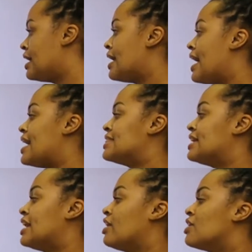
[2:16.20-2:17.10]
And then
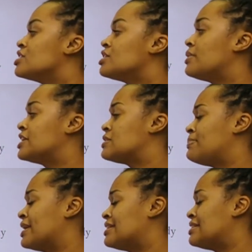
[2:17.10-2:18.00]
I also
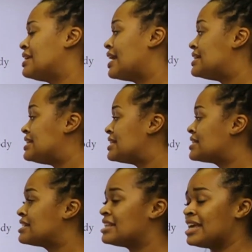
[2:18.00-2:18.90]
expect that the ideas
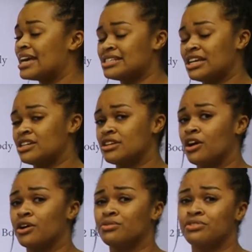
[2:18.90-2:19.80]
in the essays
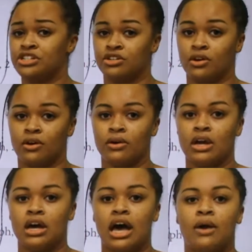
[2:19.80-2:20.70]
are original.
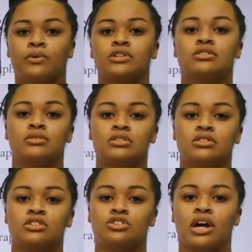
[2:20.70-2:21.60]
I want students to
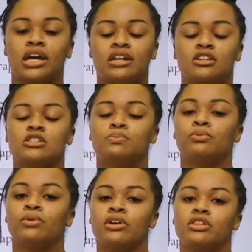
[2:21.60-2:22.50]
try and
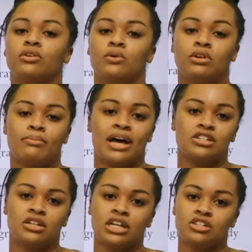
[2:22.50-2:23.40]
explore their own
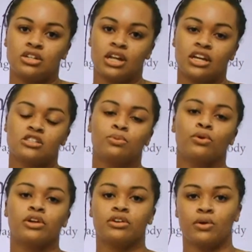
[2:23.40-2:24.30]
imagination, explore
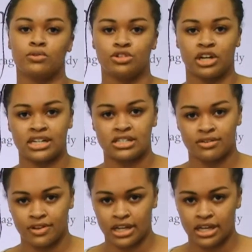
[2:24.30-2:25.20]
their own
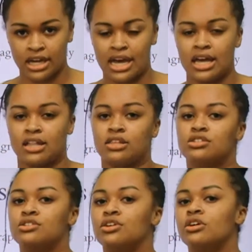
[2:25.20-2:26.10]
creativity. This
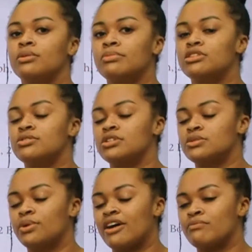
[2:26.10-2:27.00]
term, students
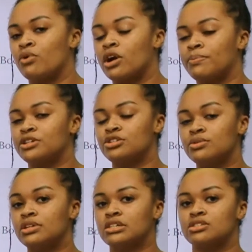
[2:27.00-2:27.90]
will have more
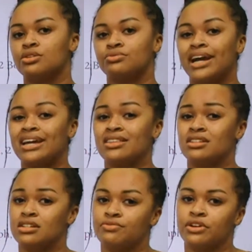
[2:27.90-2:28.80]
opportunities to write in the
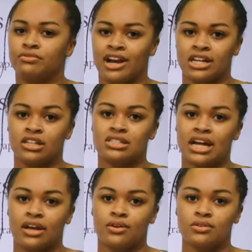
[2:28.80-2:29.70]
different writing
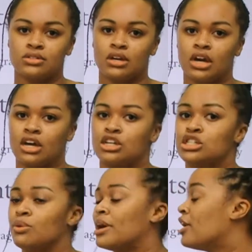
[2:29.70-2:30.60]
styles.
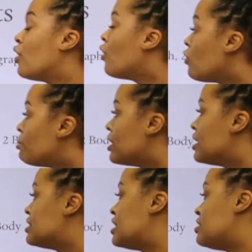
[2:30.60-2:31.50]
So I hope
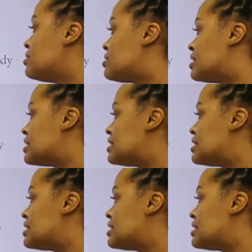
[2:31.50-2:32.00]
they use this